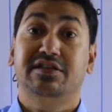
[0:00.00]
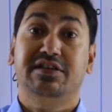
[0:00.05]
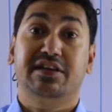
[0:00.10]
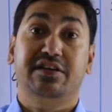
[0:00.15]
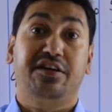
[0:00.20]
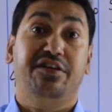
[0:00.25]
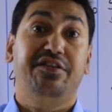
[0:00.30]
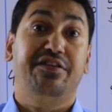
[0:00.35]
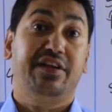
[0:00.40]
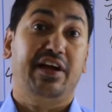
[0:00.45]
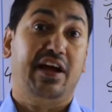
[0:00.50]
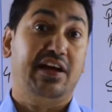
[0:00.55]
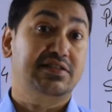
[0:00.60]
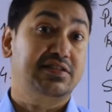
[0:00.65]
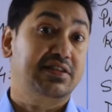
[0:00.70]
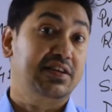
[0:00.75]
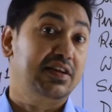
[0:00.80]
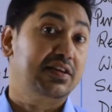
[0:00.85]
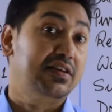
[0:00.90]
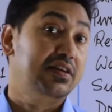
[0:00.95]
a current
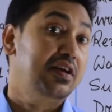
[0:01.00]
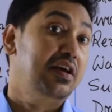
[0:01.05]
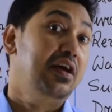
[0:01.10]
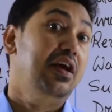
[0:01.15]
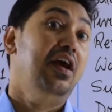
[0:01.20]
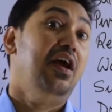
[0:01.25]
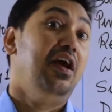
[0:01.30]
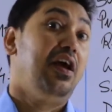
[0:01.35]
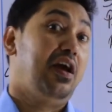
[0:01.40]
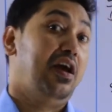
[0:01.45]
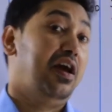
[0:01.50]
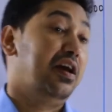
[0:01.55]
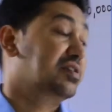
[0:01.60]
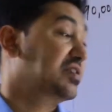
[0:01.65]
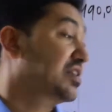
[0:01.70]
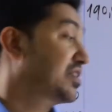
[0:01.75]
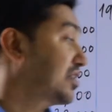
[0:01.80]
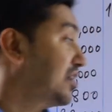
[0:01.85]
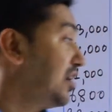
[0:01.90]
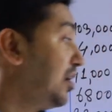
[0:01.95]
asset.
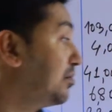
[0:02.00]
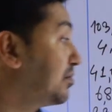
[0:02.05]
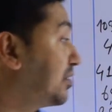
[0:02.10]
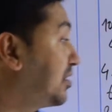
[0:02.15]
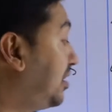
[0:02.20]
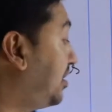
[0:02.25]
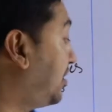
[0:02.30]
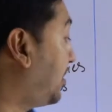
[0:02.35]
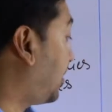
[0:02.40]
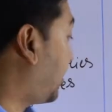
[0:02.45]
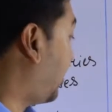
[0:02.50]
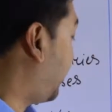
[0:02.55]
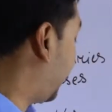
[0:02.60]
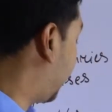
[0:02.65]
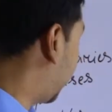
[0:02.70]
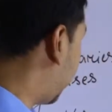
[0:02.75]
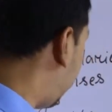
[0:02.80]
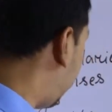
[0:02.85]
Asset comes in the debit